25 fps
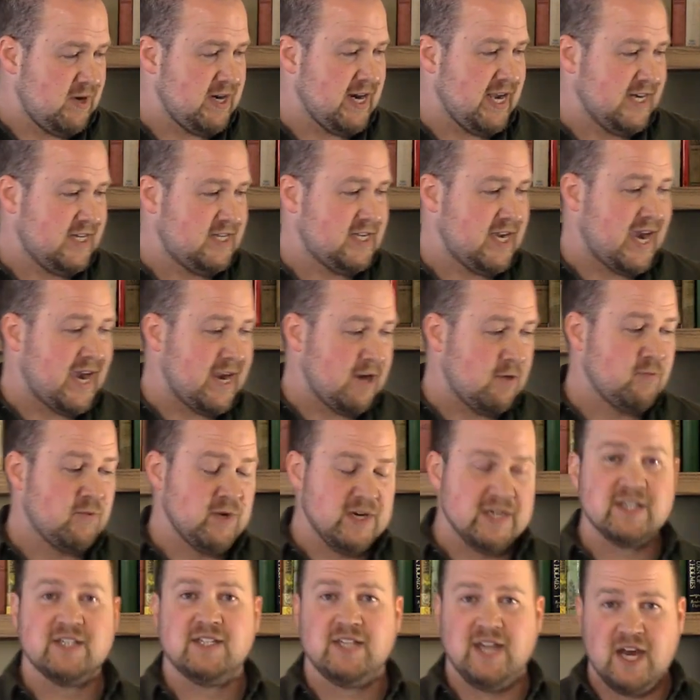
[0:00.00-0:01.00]
die,
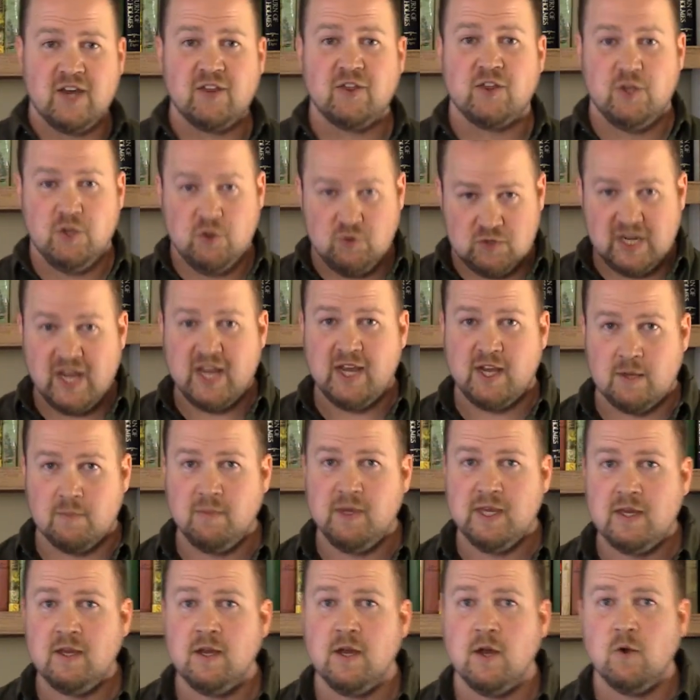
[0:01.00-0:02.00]
when death, you take
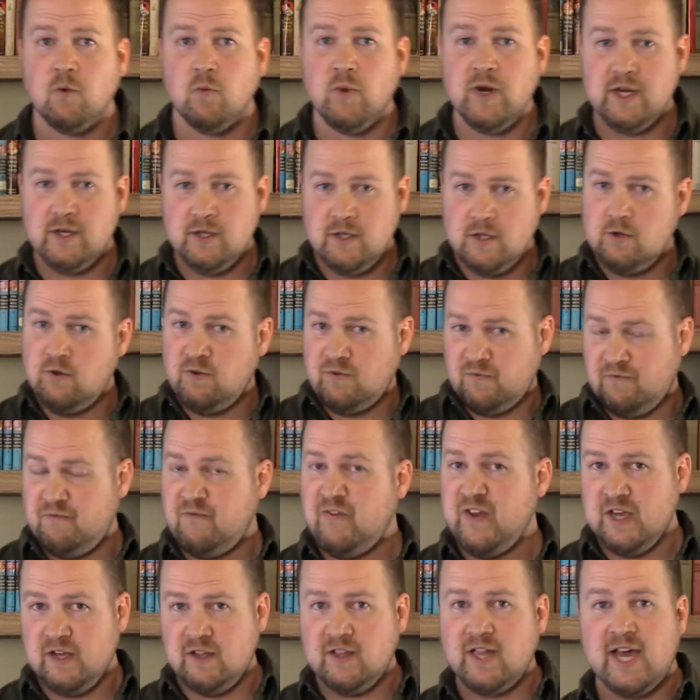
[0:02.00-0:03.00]
me, when you
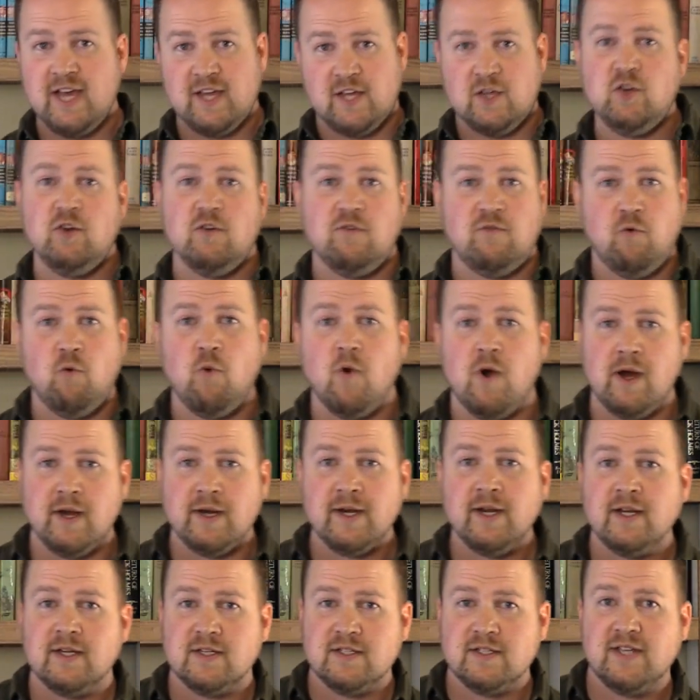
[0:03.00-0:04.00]
feel like you've
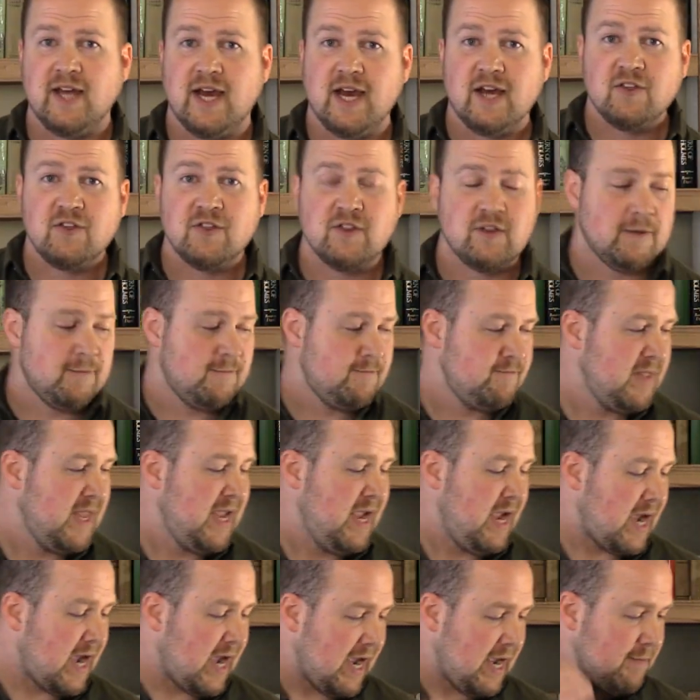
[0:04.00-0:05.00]
won death,
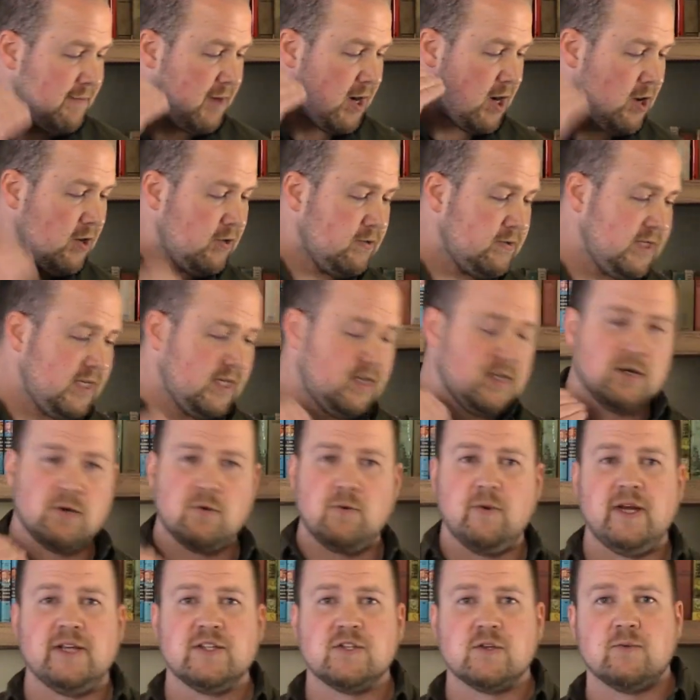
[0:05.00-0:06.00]
I'm only going to
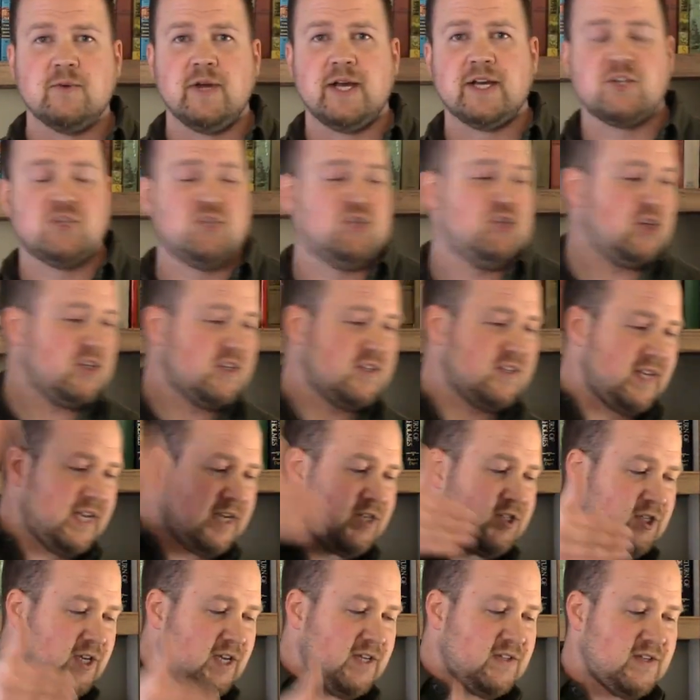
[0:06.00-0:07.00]
resurrect just like
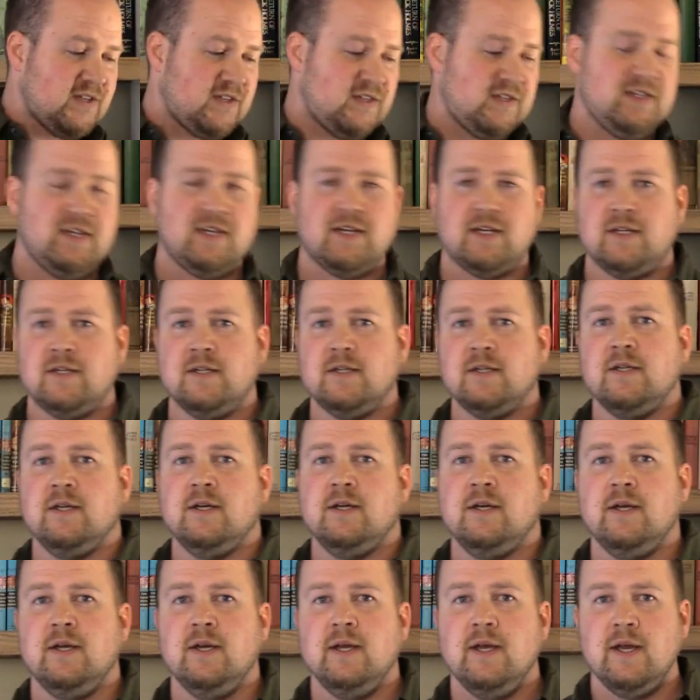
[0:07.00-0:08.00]
Jesus did.
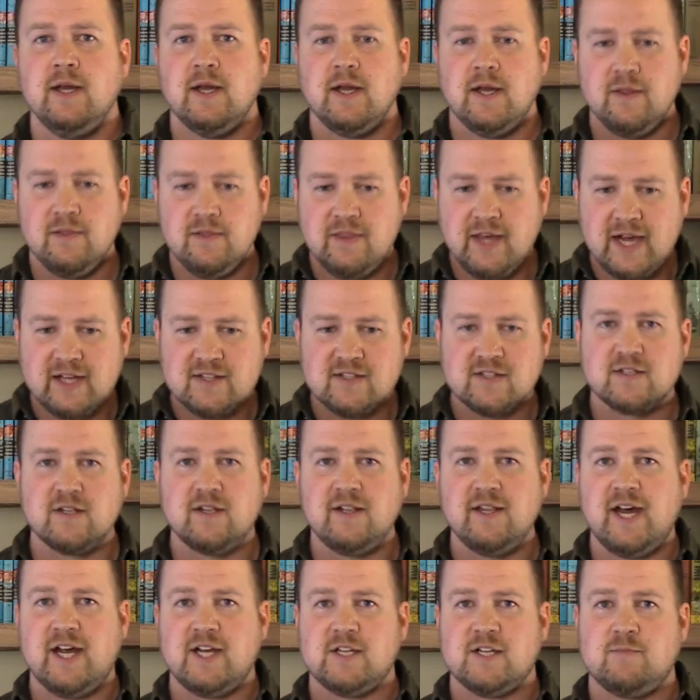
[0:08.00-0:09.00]
And that's the
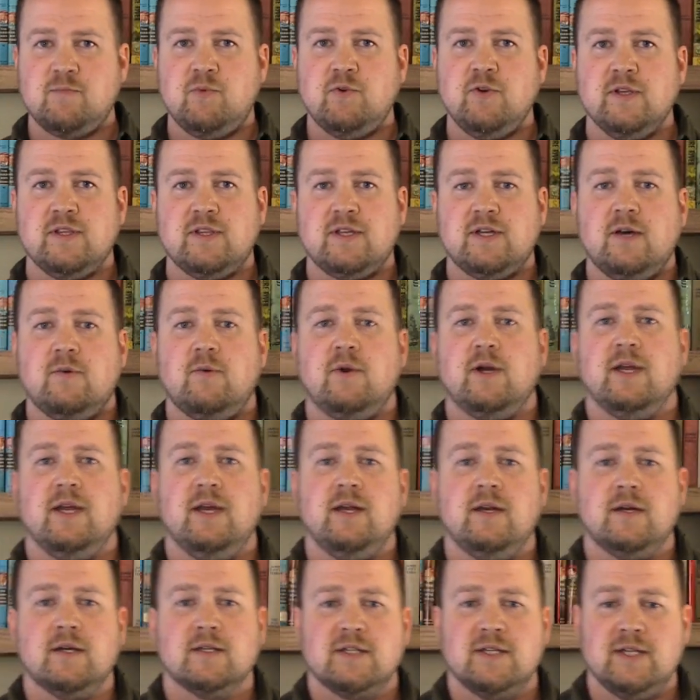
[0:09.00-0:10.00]
last point that I want to
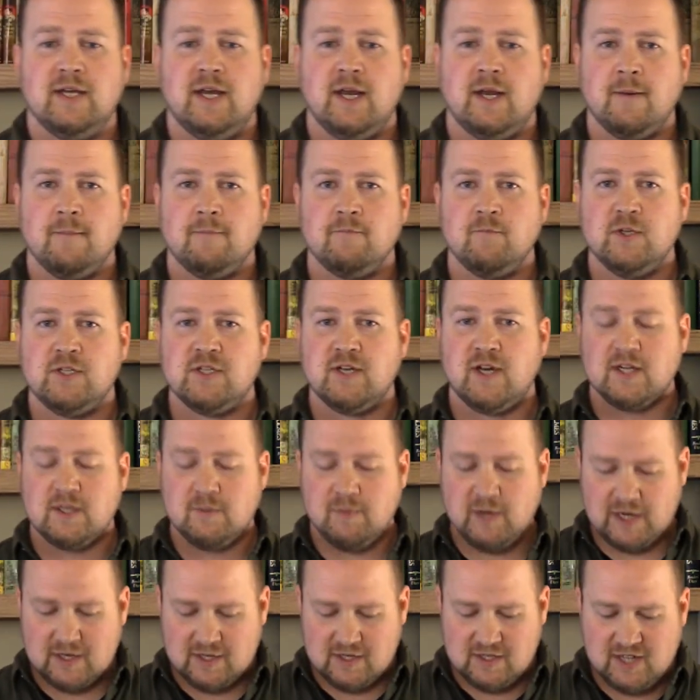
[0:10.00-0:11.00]
end on today. We talked
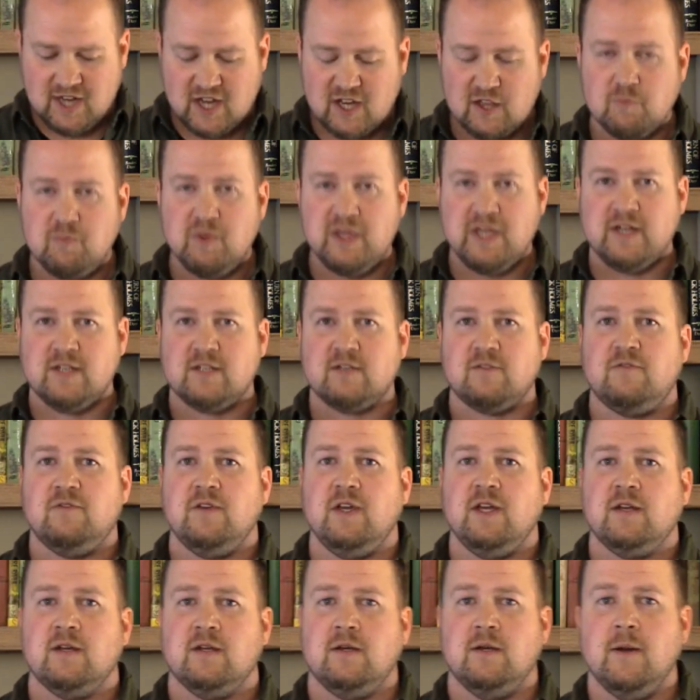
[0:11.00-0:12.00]
about death being
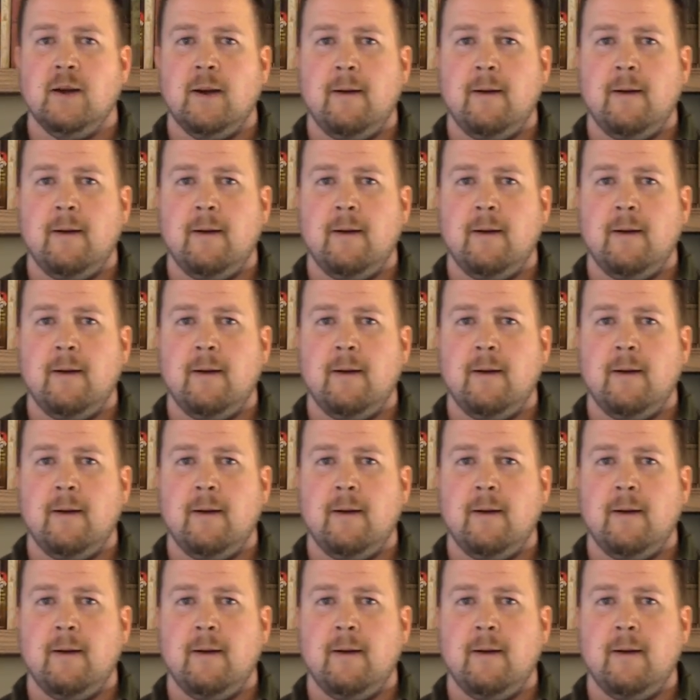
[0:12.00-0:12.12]
defeated.